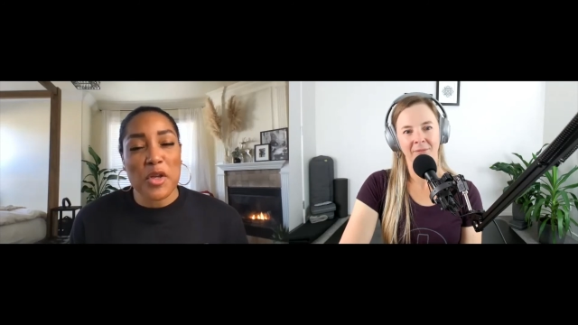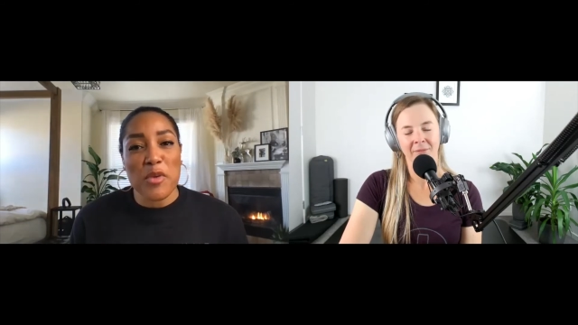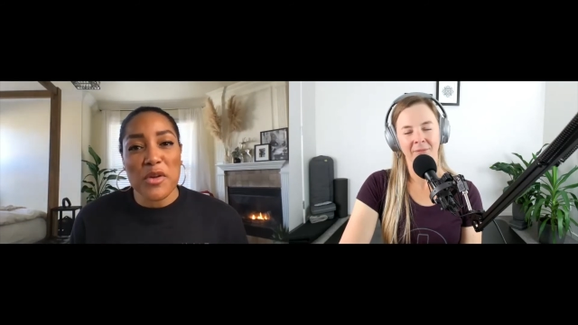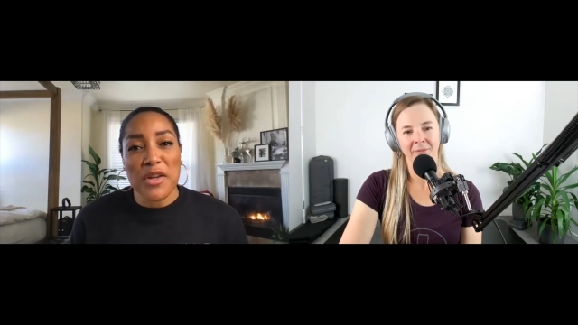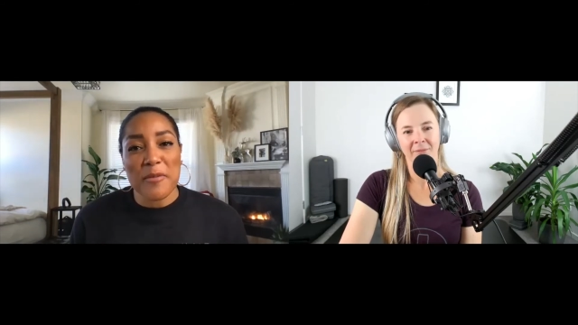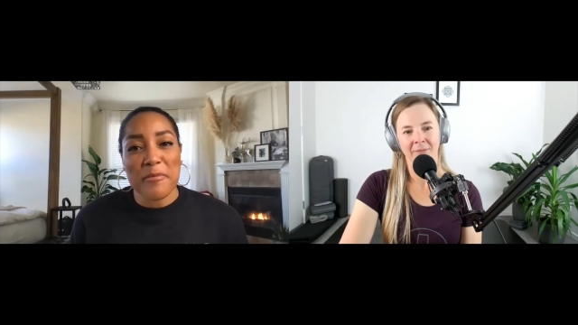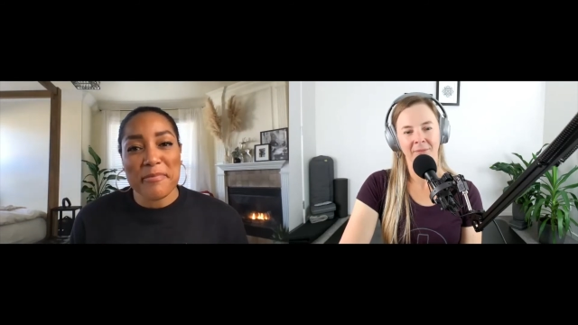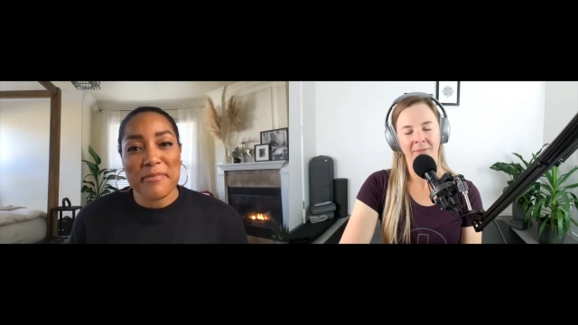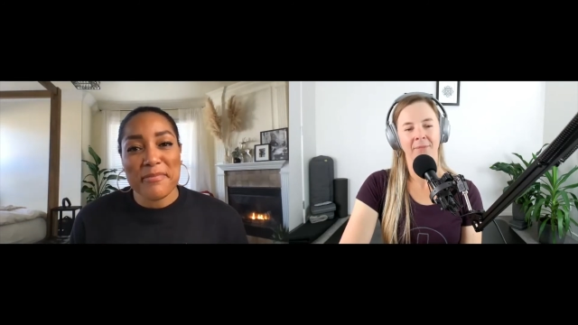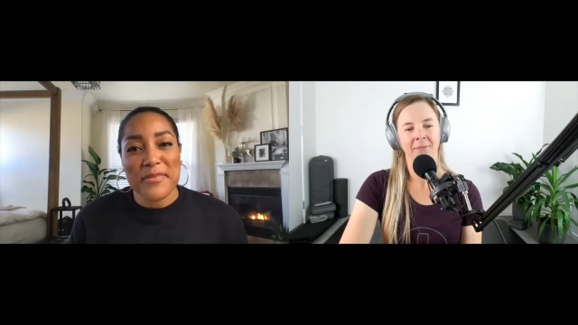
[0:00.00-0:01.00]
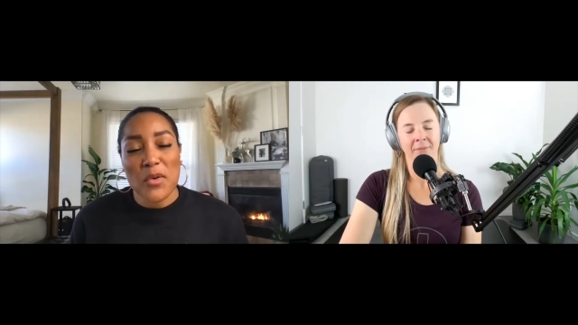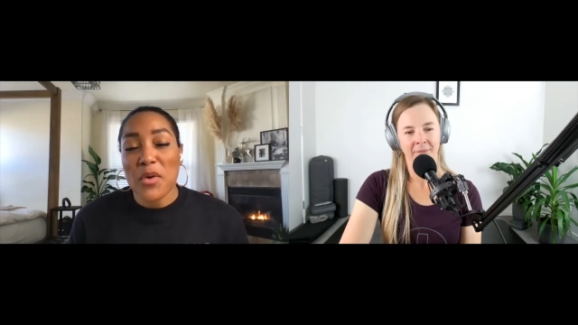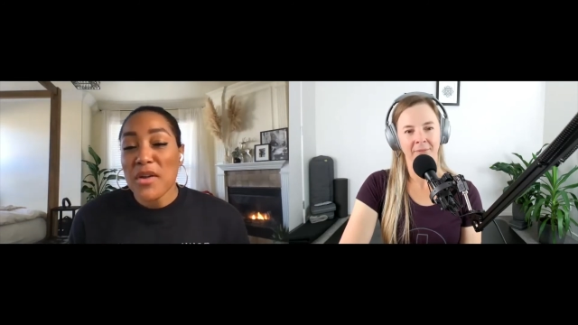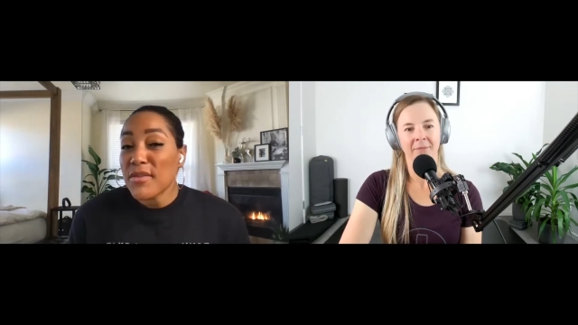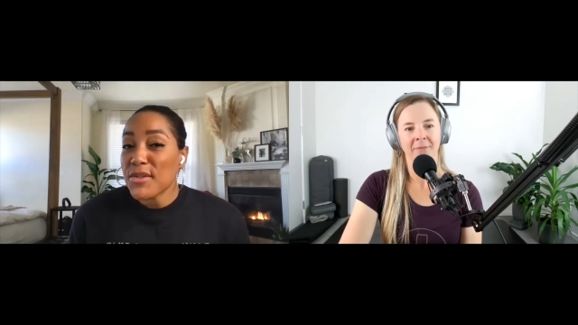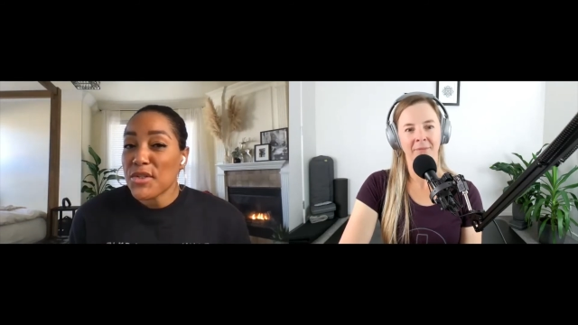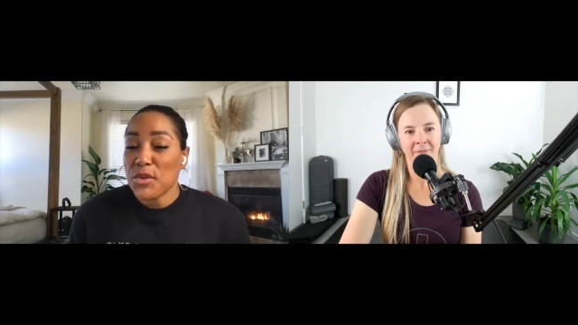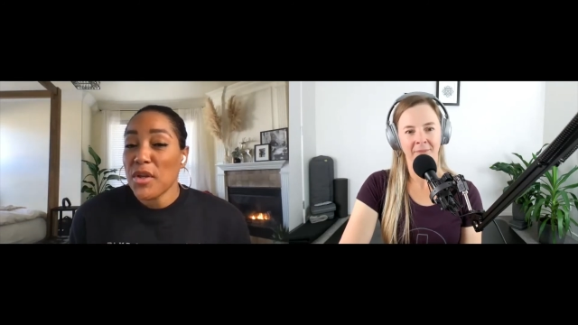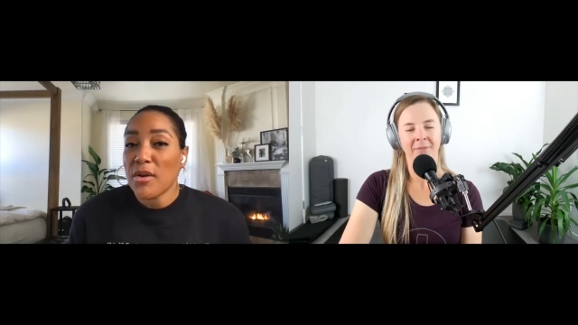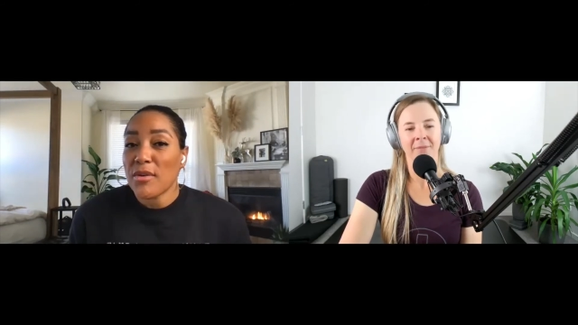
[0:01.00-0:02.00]
Speaker 1: community or even their
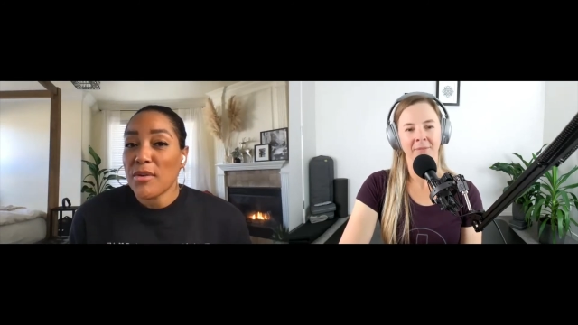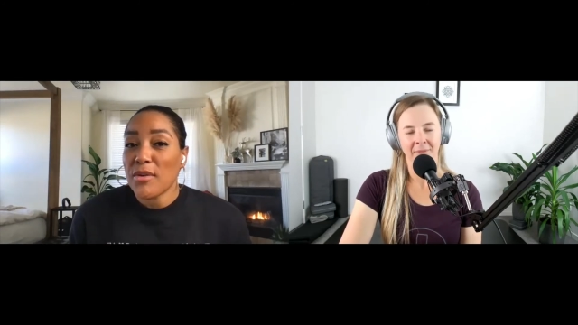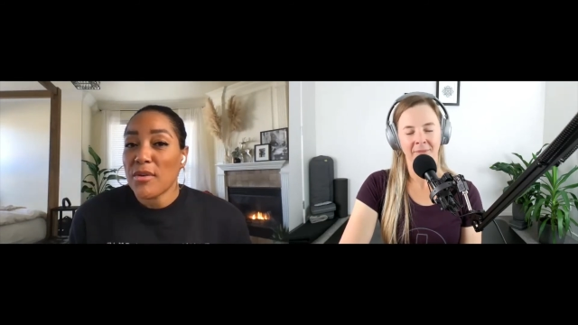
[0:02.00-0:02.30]
studio.